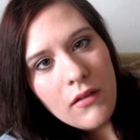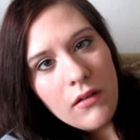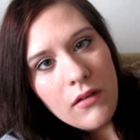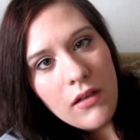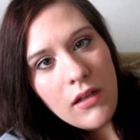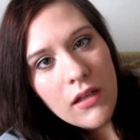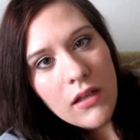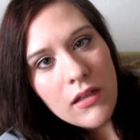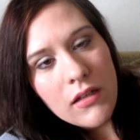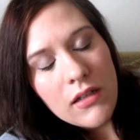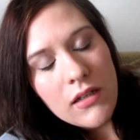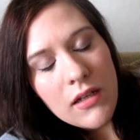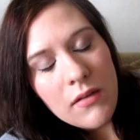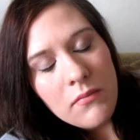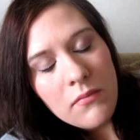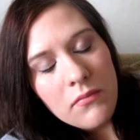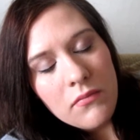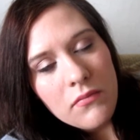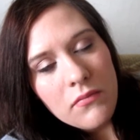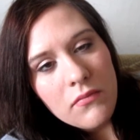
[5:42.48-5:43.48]
and
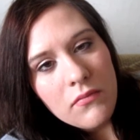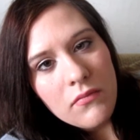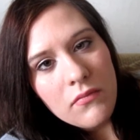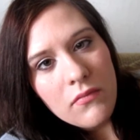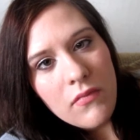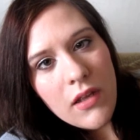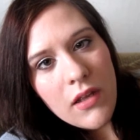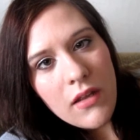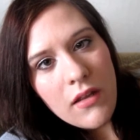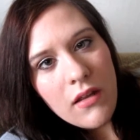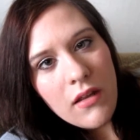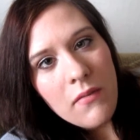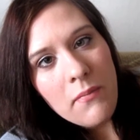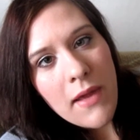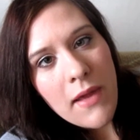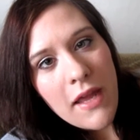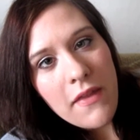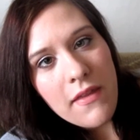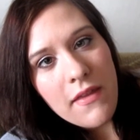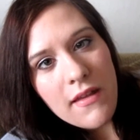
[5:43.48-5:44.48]
I'm and
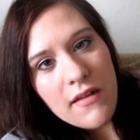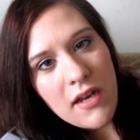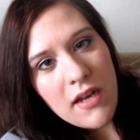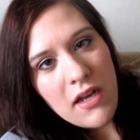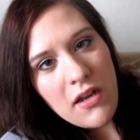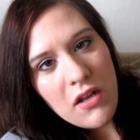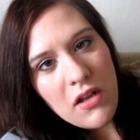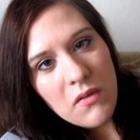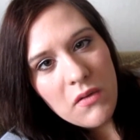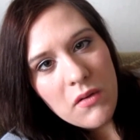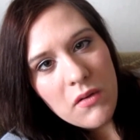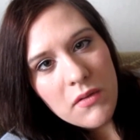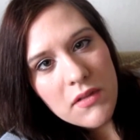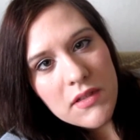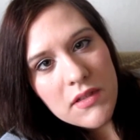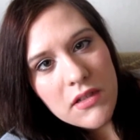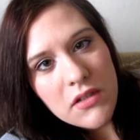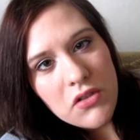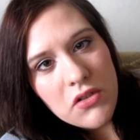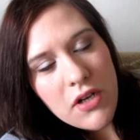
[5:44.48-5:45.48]
by then I knew it
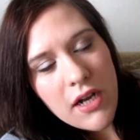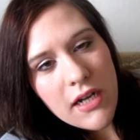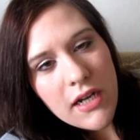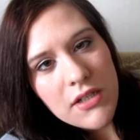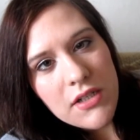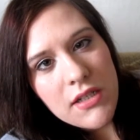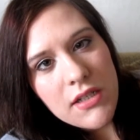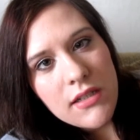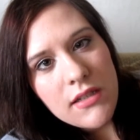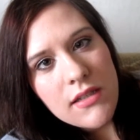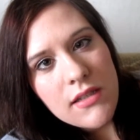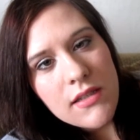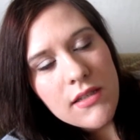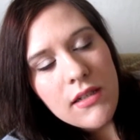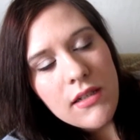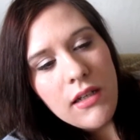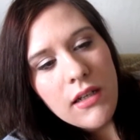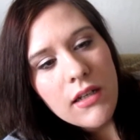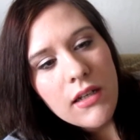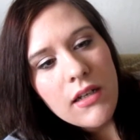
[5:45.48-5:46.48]
was contractions.
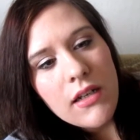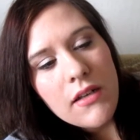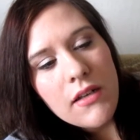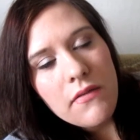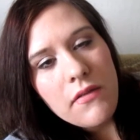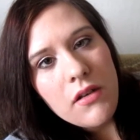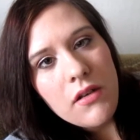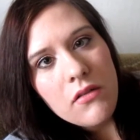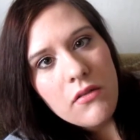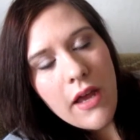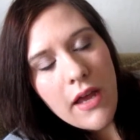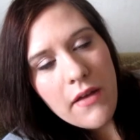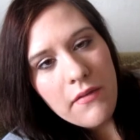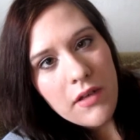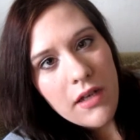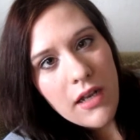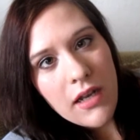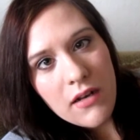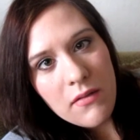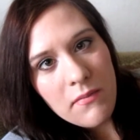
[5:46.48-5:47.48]
And if you
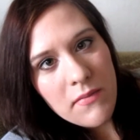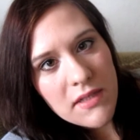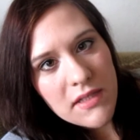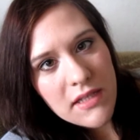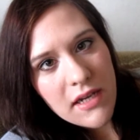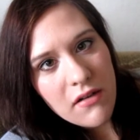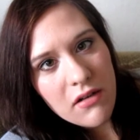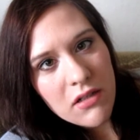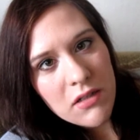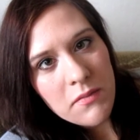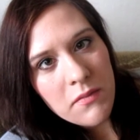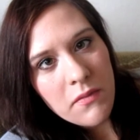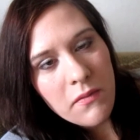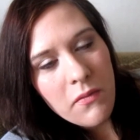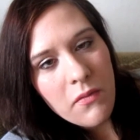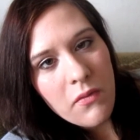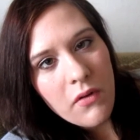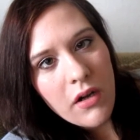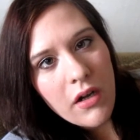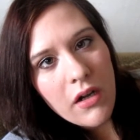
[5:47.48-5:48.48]
haven't had a miscarriage
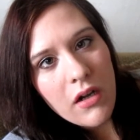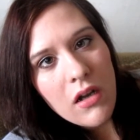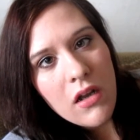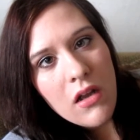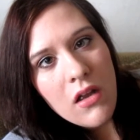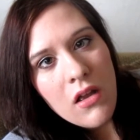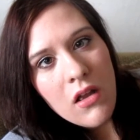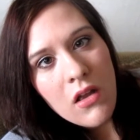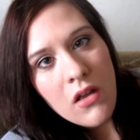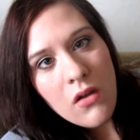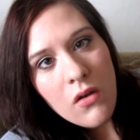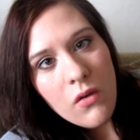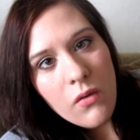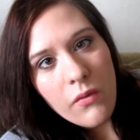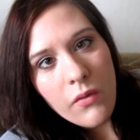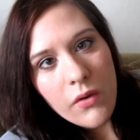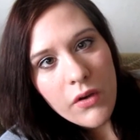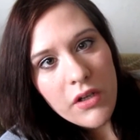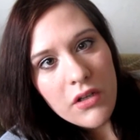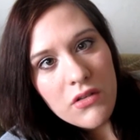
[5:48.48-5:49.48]
before
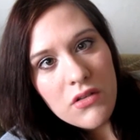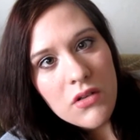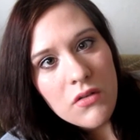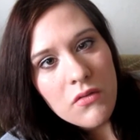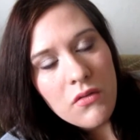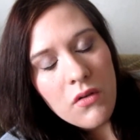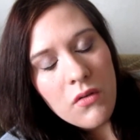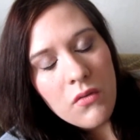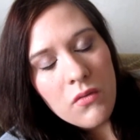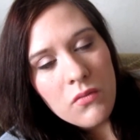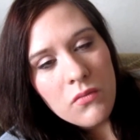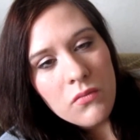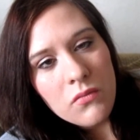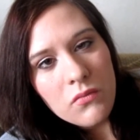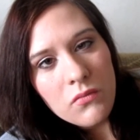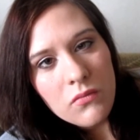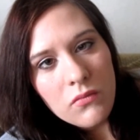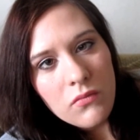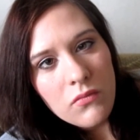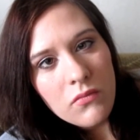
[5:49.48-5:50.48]
or you don't know,
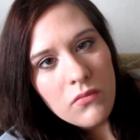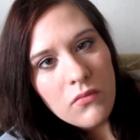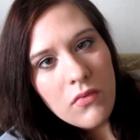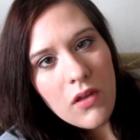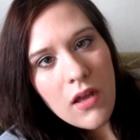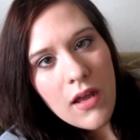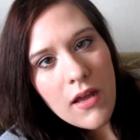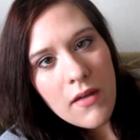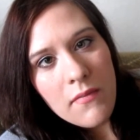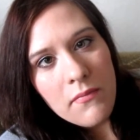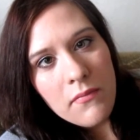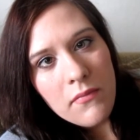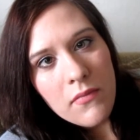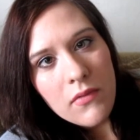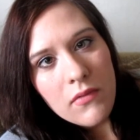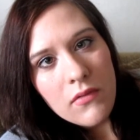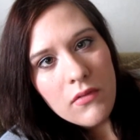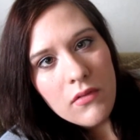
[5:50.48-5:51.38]
um,